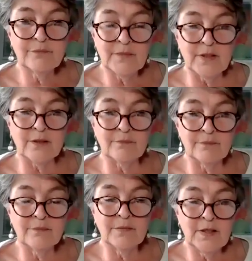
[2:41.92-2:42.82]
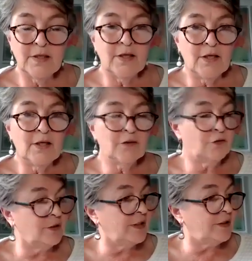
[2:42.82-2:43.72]
Yeah. So
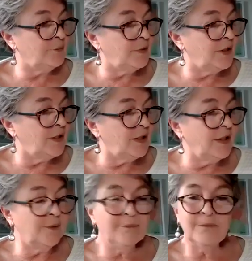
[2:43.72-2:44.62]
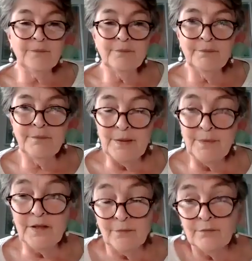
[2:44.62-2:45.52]
let me
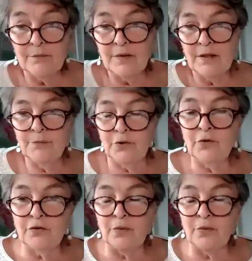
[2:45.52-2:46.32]
maybe beauty.